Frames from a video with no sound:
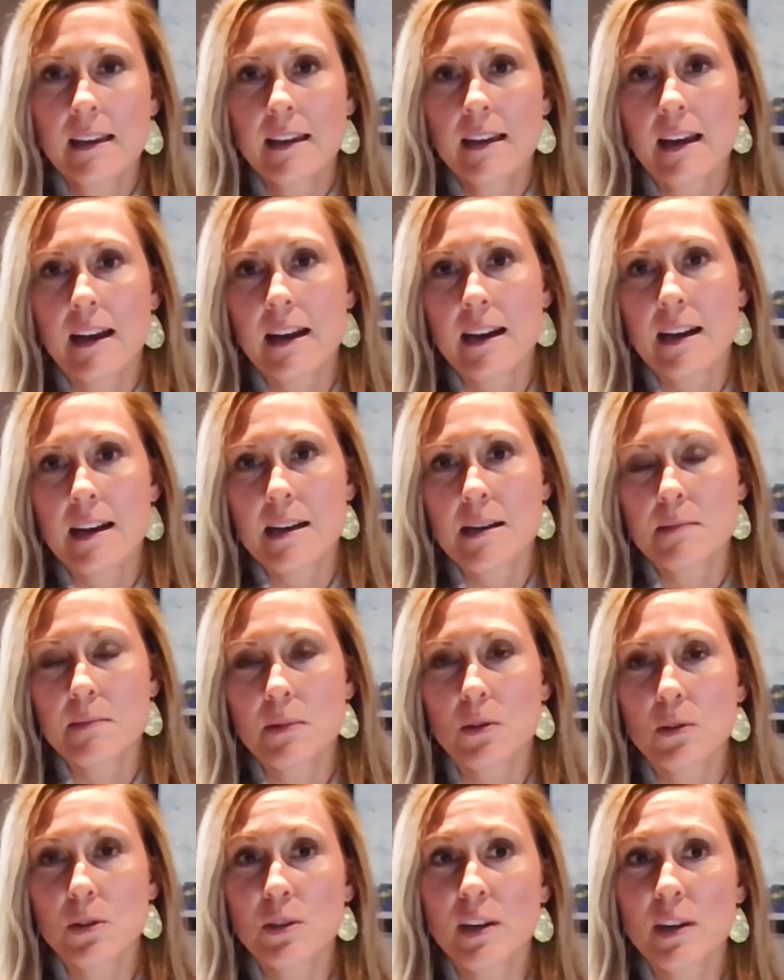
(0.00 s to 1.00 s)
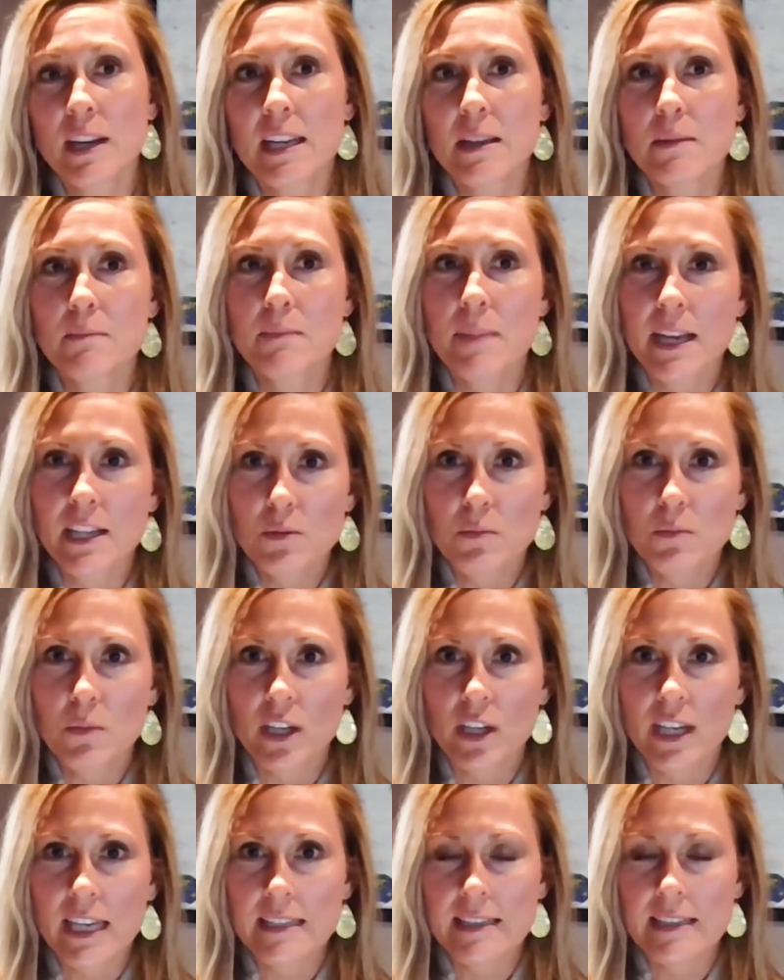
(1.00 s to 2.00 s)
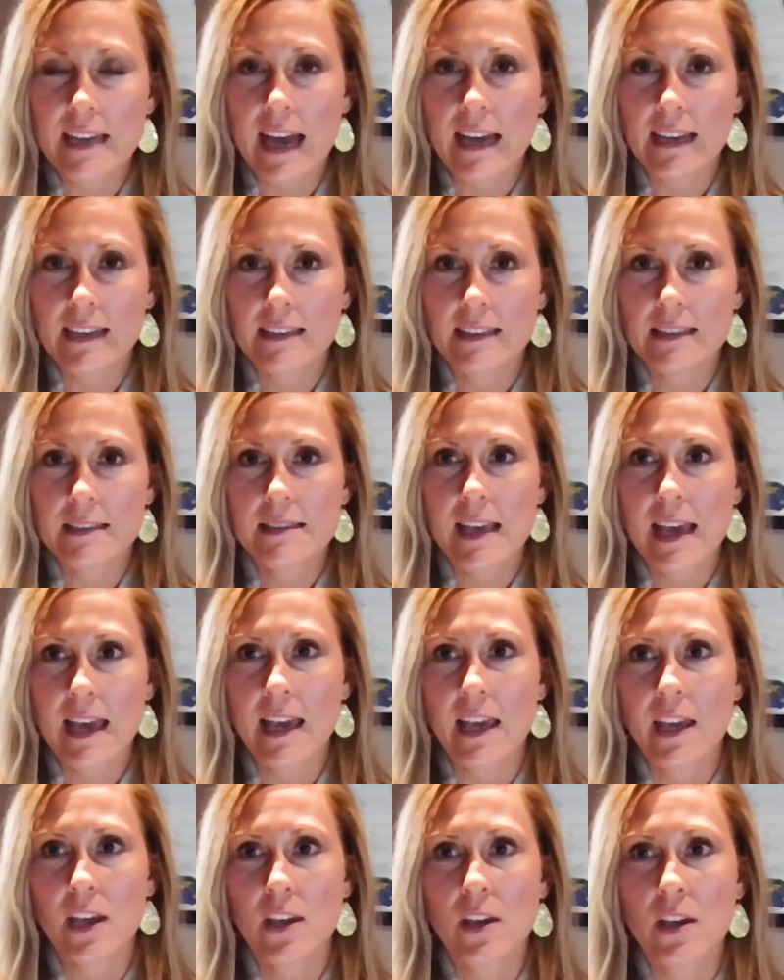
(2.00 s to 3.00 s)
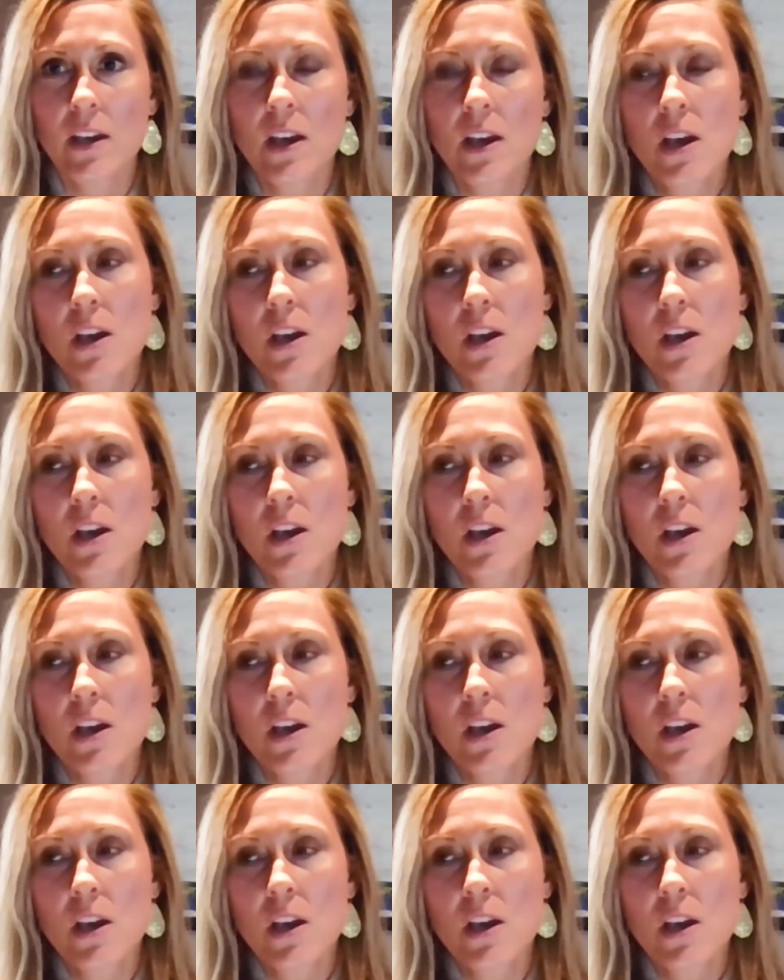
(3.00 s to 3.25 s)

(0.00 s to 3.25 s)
or creating benchmarking data to say,